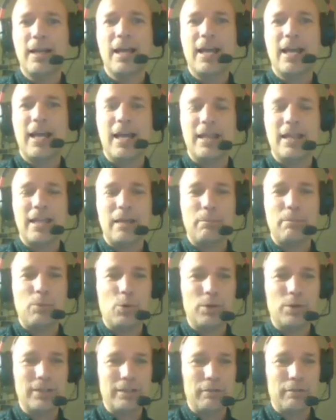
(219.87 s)
and that poor
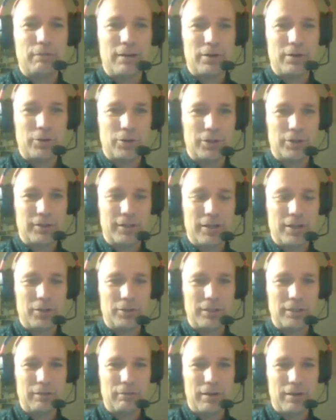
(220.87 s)
defender, the other
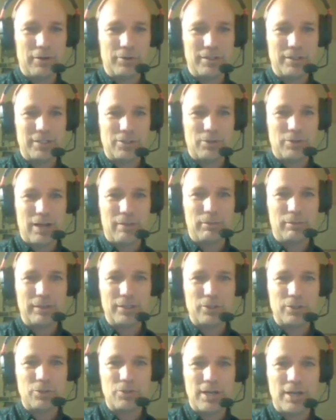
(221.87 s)
defender, is scrambling to
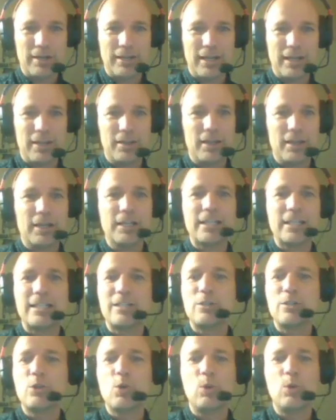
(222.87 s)
try to get there. He's
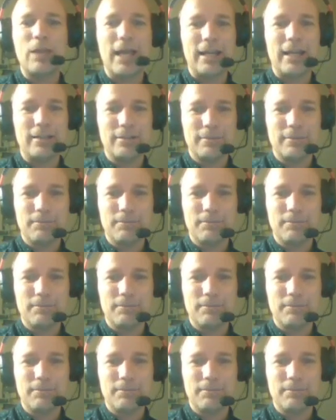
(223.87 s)
too late.